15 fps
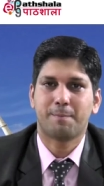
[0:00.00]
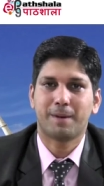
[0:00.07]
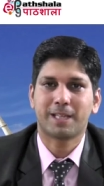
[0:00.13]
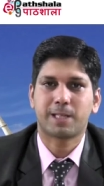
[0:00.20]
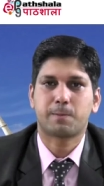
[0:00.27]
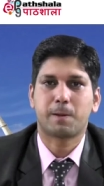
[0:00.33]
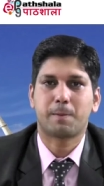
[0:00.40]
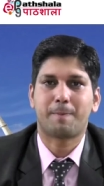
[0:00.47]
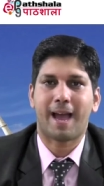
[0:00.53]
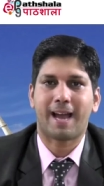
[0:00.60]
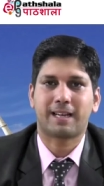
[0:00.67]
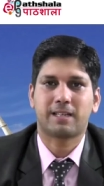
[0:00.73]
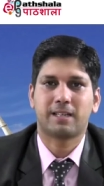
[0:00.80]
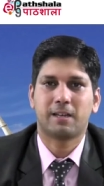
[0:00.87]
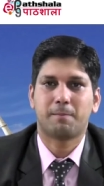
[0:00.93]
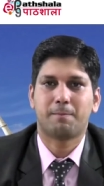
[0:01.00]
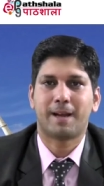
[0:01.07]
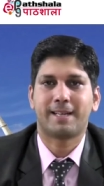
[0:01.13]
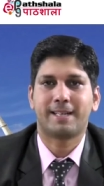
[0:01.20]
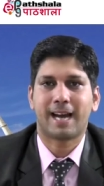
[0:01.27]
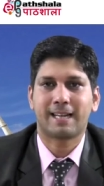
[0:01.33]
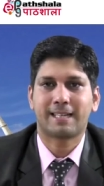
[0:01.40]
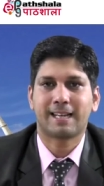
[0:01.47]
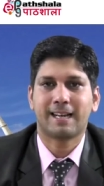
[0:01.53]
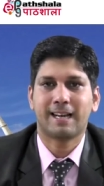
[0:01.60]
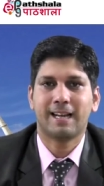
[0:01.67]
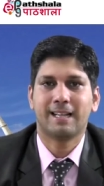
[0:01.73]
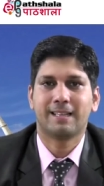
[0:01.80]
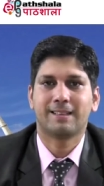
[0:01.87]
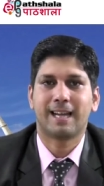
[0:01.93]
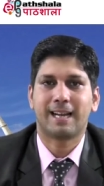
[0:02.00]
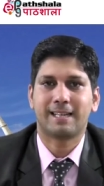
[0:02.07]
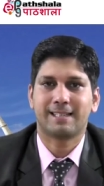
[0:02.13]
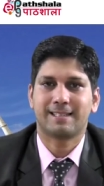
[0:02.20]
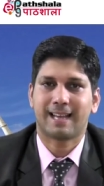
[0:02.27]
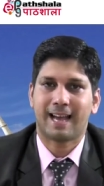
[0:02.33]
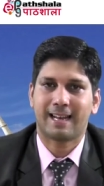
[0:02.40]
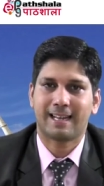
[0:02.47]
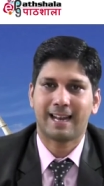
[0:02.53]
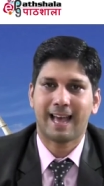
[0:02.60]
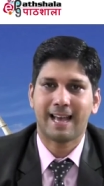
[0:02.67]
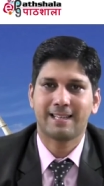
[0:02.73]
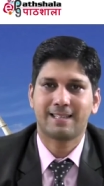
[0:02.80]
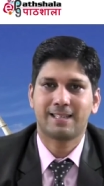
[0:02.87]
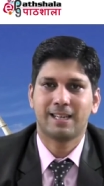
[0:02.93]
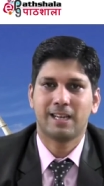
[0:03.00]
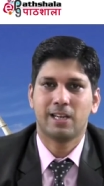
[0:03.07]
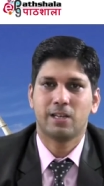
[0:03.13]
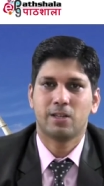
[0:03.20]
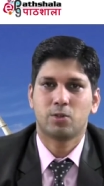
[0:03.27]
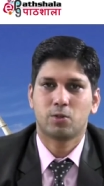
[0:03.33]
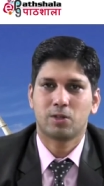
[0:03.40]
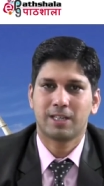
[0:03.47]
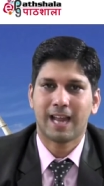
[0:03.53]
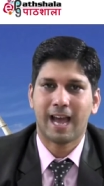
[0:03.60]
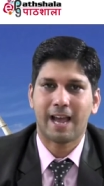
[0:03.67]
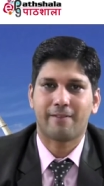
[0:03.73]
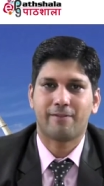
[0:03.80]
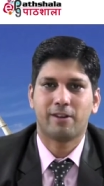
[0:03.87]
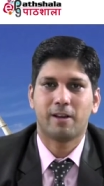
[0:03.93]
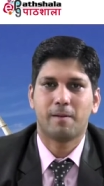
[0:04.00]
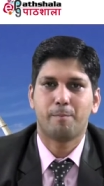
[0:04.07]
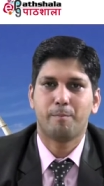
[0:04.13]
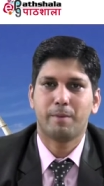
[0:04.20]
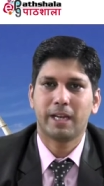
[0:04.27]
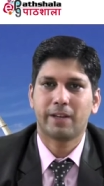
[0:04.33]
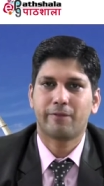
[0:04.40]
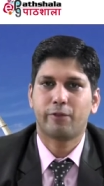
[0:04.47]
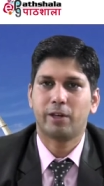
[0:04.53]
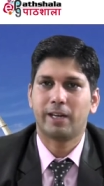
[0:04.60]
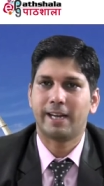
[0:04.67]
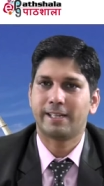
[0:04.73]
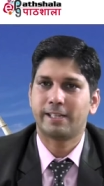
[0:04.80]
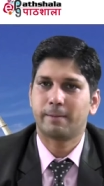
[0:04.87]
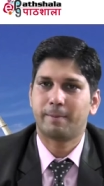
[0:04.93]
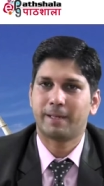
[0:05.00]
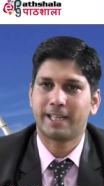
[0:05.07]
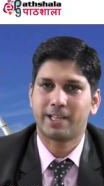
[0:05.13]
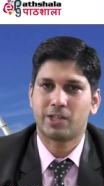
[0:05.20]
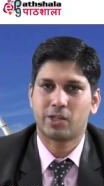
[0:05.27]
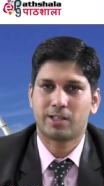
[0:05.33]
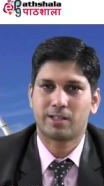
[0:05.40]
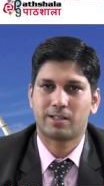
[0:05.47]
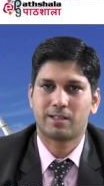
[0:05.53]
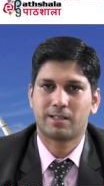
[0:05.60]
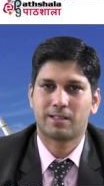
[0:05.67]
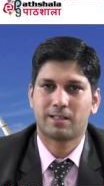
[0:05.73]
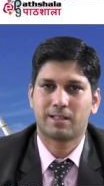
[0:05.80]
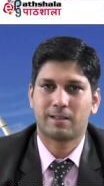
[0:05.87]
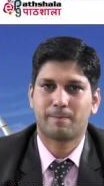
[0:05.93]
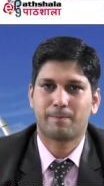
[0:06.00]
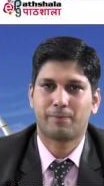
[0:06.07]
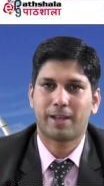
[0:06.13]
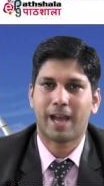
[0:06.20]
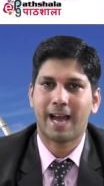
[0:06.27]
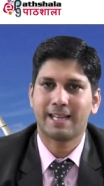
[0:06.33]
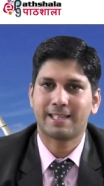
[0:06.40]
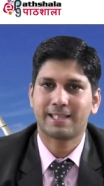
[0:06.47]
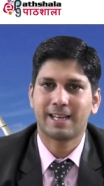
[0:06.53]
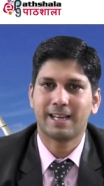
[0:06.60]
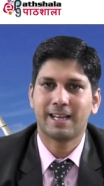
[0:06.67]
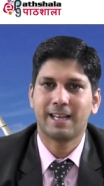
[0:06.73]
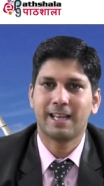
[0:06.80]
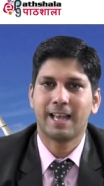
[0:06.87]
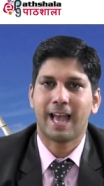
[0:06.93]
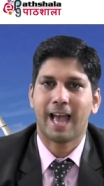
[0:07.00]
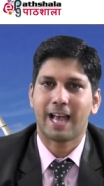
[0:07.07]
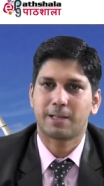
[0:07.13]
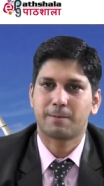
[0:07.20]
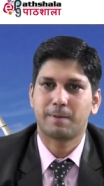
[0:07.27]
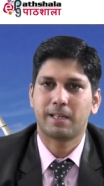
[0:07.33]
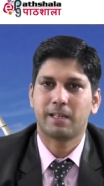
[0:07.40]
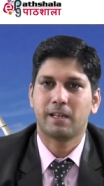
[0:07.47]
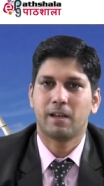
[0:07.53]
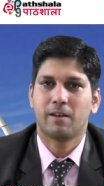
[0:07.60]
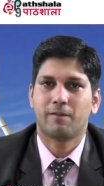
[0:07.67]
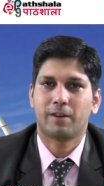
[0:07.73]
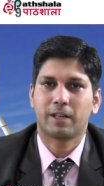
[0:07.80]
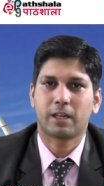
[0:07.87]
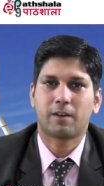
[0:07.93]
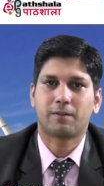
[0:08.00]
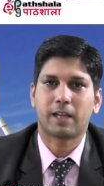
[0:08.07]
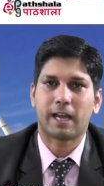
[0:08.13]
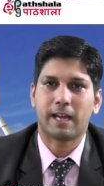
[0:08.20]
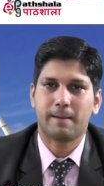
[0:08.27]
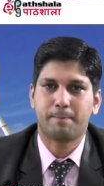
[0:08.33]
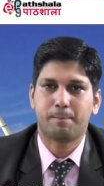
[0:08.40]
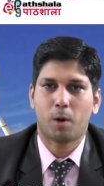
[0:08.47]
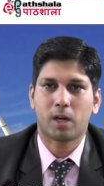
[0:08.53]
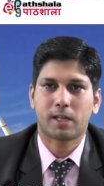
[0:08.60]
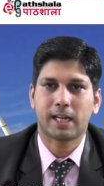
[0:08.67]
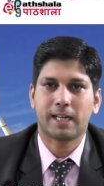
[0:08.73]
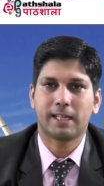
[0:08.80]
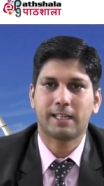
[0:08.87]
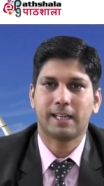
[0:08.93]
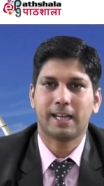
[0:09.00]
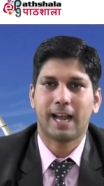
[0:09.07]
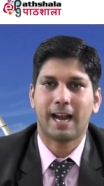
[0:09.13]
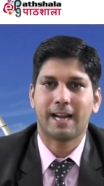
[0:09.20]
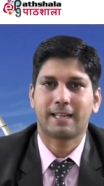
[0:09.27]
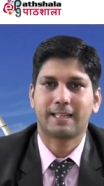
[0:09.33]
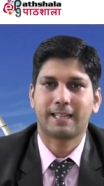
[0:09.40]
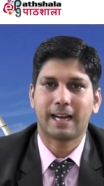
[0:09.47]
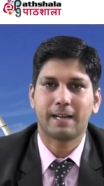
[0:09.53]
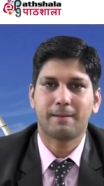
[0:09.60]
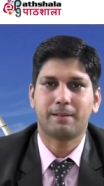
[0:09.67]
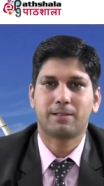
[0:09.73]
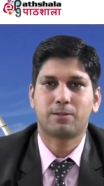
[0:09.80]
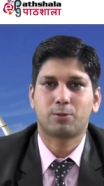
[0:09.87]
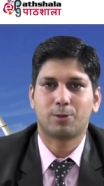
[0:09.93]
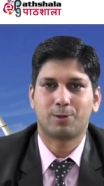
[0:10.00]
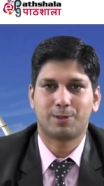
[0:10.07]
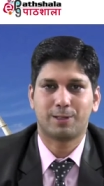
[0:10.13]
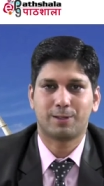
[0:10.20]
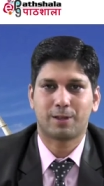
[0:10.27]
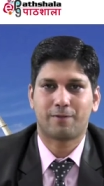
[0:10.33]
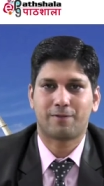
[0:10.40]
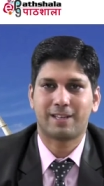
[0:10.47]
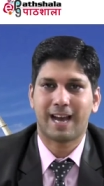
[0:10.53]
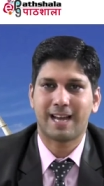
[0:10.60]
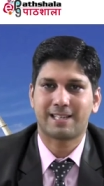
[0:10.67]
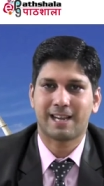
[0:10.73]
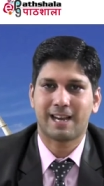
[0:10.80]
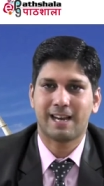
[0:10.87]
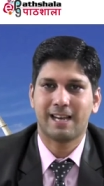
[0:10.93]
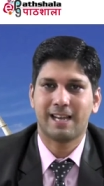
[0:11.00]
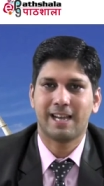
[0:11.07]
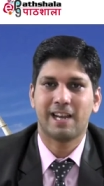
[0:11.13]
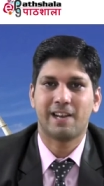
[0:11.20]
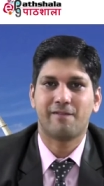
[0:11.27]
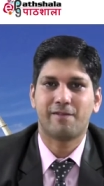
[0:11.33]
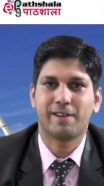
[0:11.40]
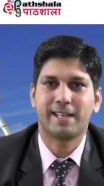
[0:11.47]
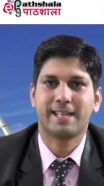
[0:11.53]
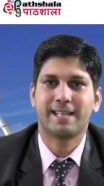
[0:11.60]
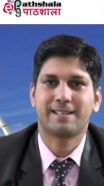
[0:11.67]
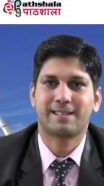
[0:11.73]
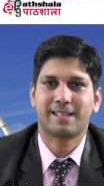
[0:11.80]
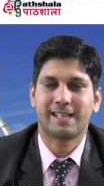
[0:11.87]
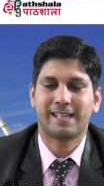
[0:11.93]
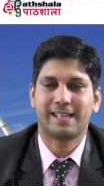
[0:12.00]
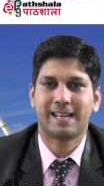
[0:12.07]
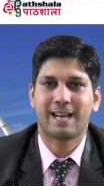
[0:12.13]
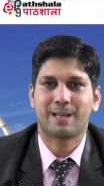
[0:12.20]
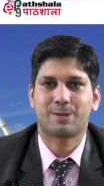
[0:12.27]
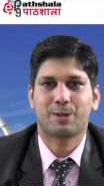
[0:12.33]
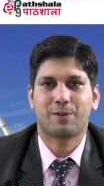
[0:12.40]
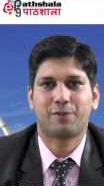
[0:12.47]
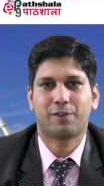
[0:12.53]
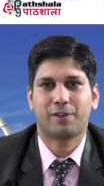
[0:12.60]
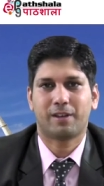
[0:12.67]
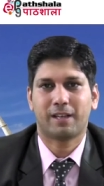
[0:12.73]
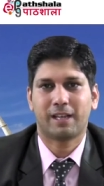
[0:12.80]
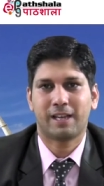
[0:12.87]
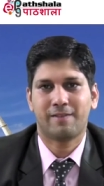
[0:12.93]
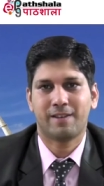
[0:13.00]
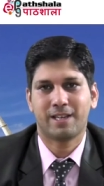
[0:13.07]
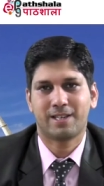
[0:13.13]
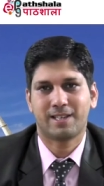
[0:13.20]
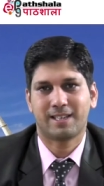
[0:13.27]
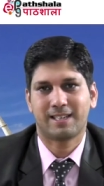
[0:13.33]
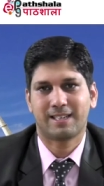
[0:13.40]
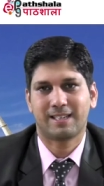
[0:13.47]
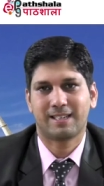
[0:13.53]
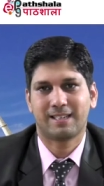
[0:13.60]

must be backed by data that is analyzed to derive meaningful interpretations. IATA has been one of the important and credible sources of data in various areas of aviation.